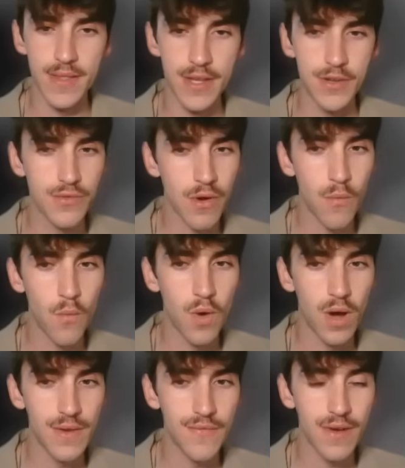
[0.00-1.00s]
They do throw
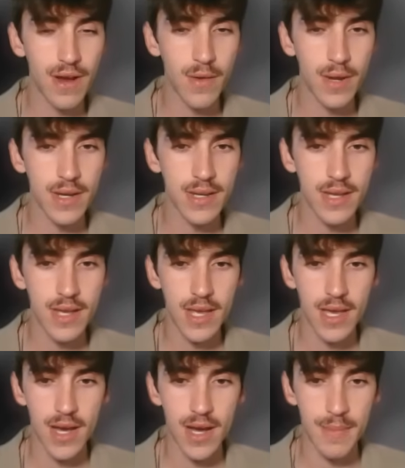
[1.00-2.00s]
1 Fairy Wind,
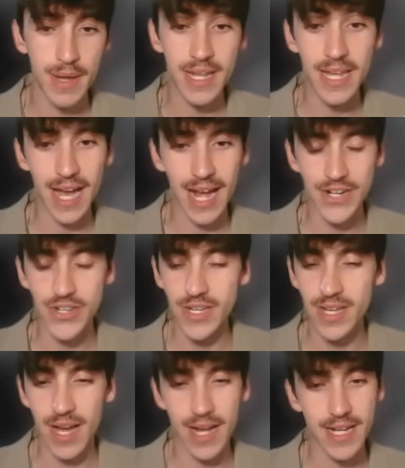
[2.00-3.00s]
and yeah,
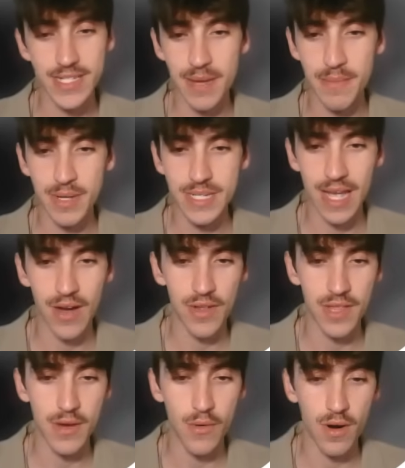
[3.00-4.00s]
actually I guess I miscounted.
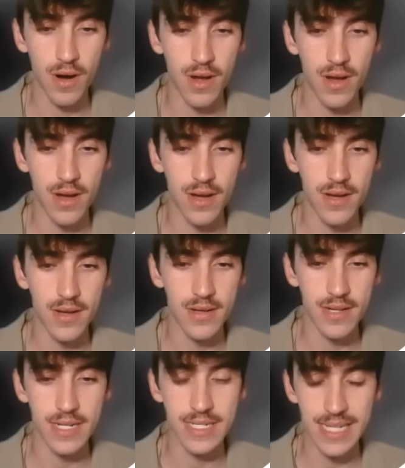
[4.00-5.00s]
They were
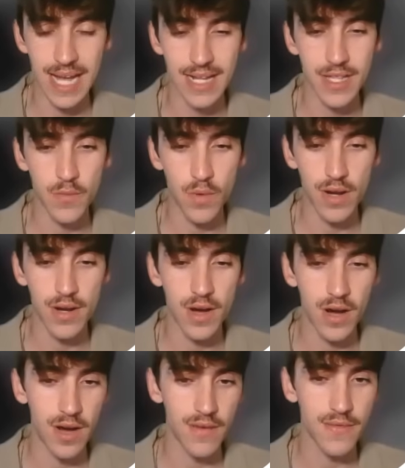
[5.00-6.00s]
exactly 1
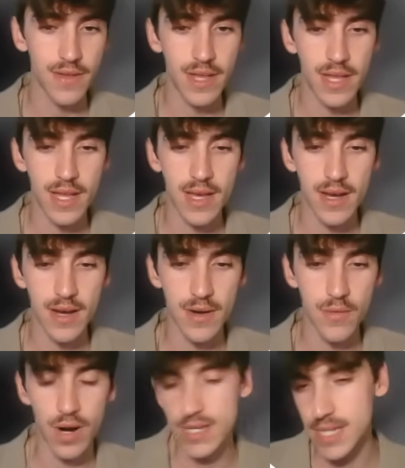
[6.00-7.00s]
off,
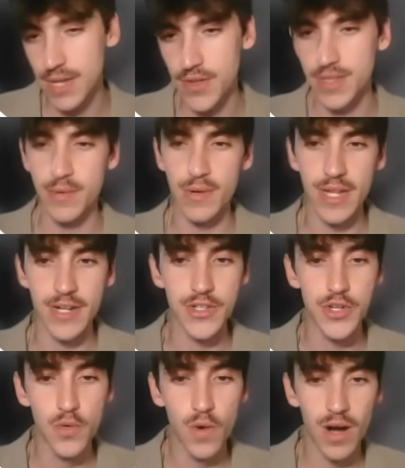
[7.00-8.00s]
whereas I thought they were like
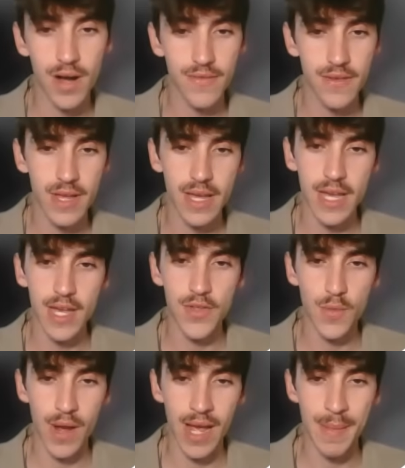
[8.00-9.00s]
2 off. Either
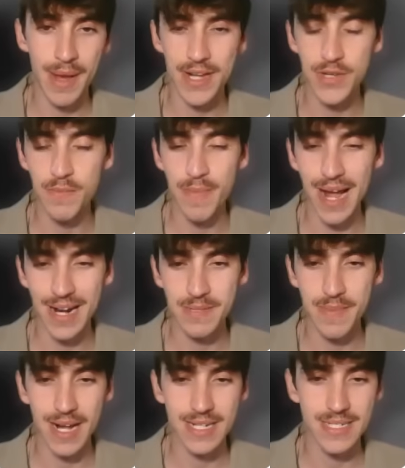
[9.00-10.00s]
way, I make it to
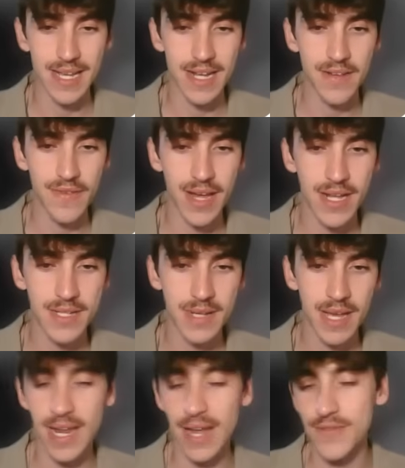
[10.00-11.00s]
back-to-back Psychic Fangs,
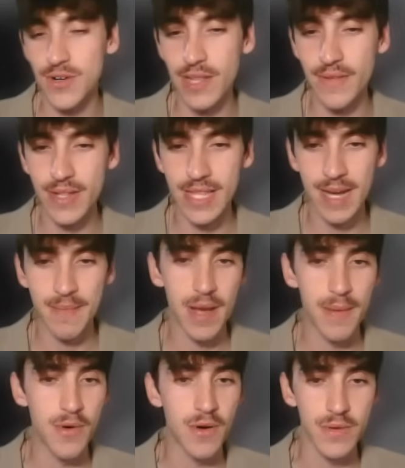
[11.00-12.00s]
and after living that, my
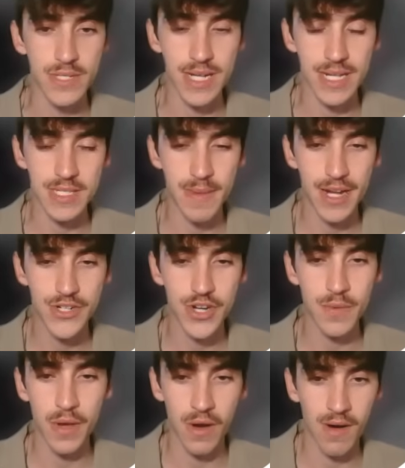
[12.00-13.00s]
opponent resigns the match,
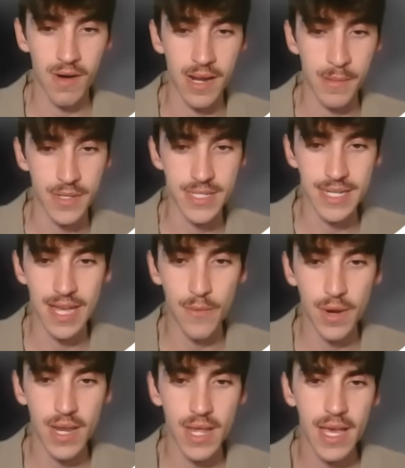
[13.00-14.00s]
and we are able to take that
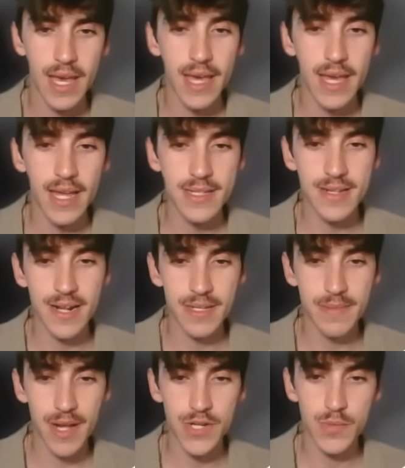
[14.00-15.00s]
win into next
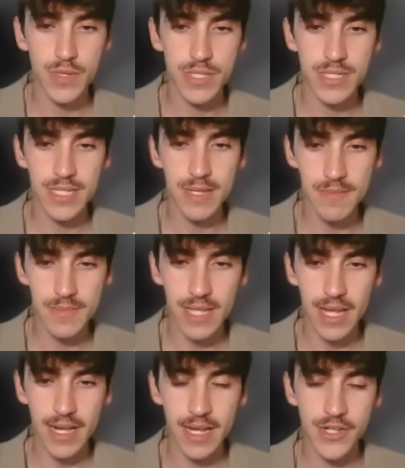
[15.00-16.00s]
match. What seems
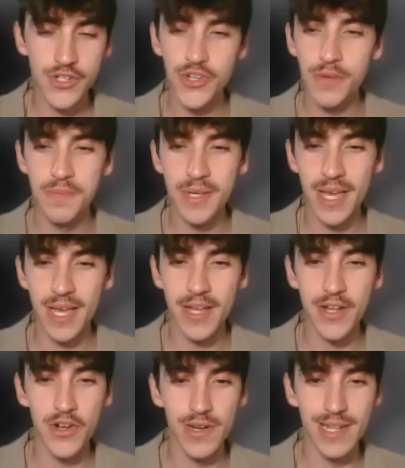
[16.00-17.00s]
like it should be a
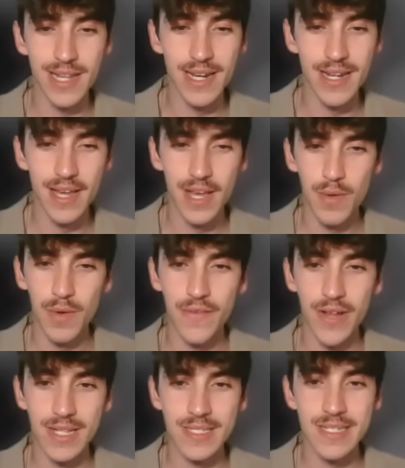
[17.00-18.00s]
good lead. We've
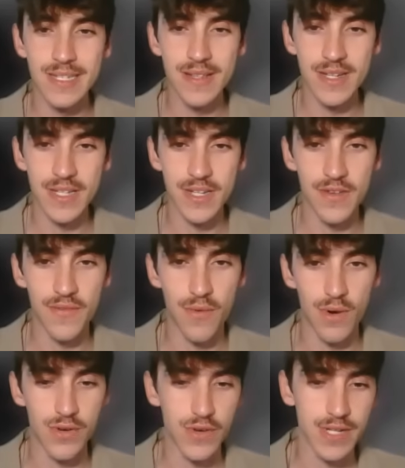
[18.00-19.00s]
got Steelix into
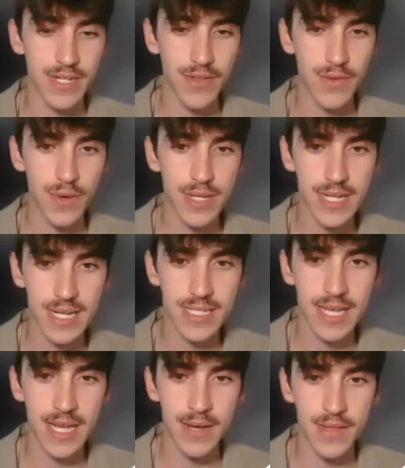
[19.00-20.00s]
Forretress. Now the reason I
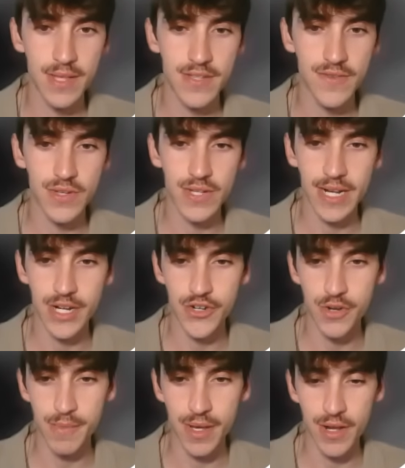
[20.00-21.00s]
say this feels like it
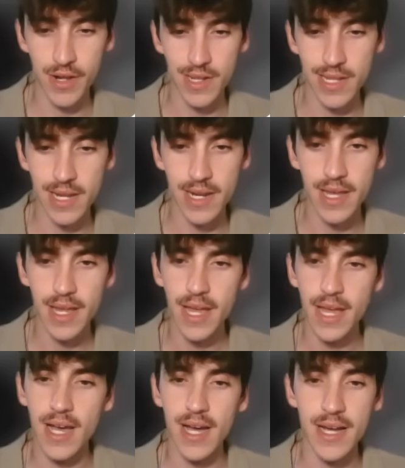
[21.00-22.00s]
should be a good lead
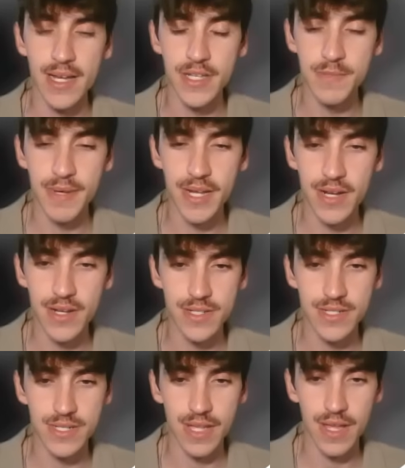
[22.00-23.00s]
is
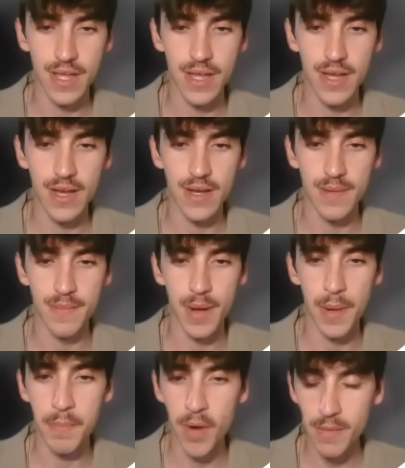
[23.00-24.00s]
because
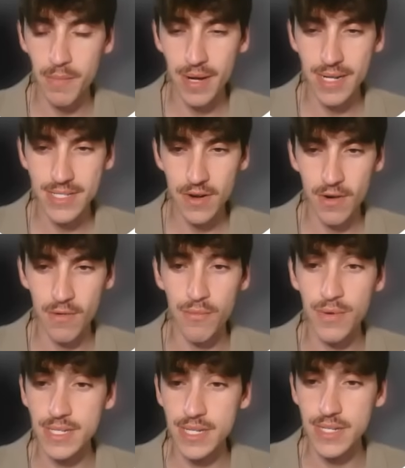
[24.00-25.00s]
Bug Bites are
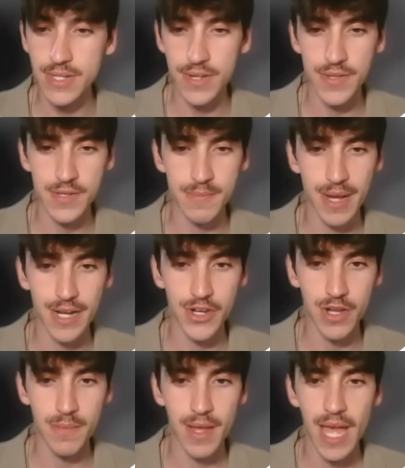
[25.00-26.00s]
resisted in this
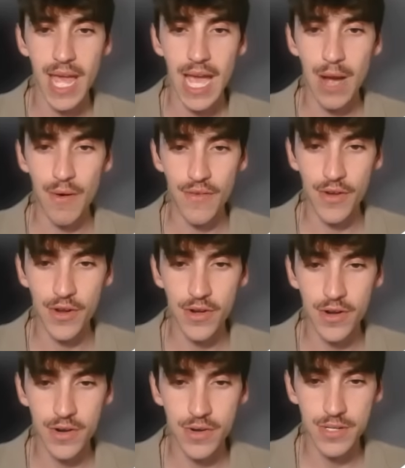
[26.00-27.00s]
matchup. However, you're
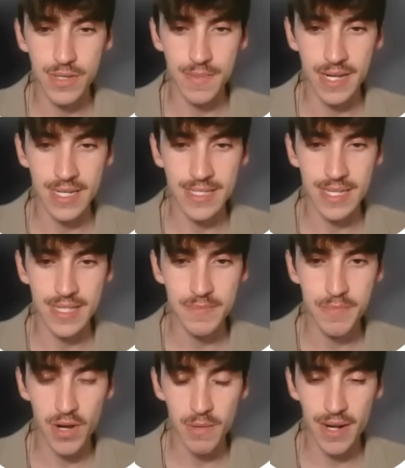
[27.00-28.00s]
going to notice something is that these
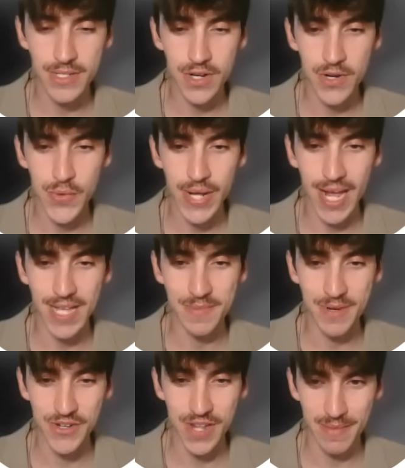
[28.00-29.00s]
Bug Bites are doing as
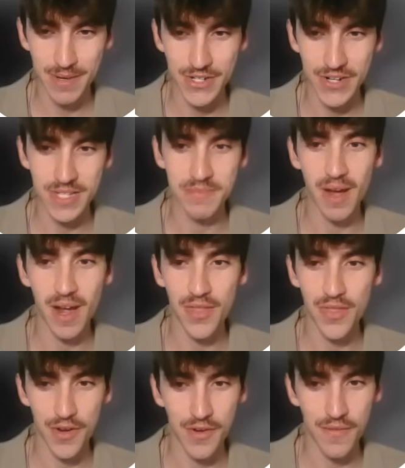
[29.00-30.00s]
much damage as my
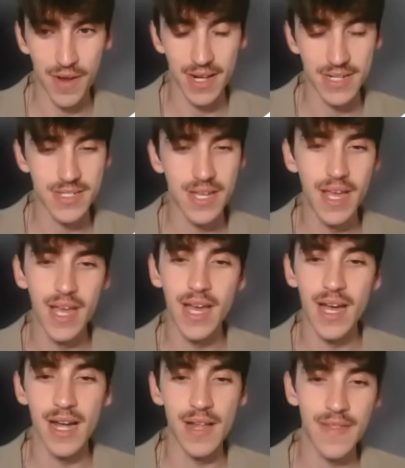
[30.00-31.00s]
Thunderfangs,
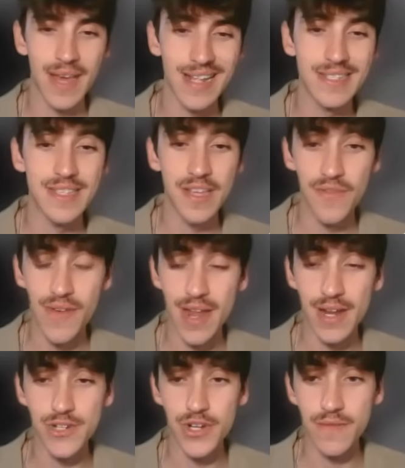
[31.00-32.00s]
and that is the
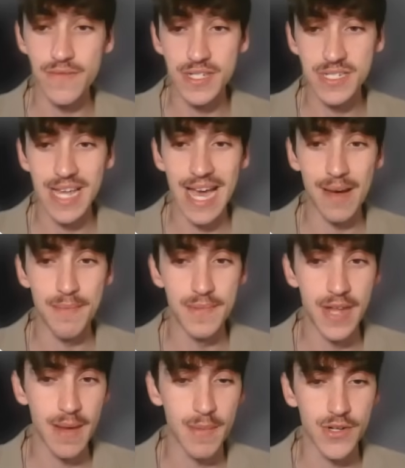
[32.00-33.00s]
advantage of stab
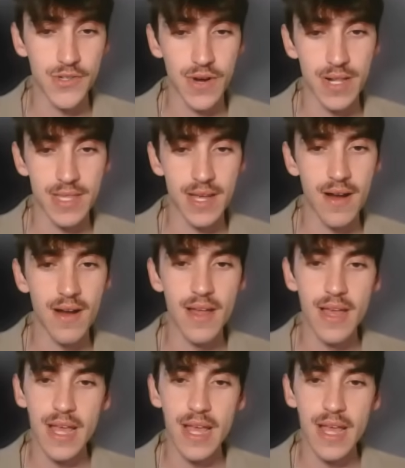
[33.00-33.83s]
damage right there.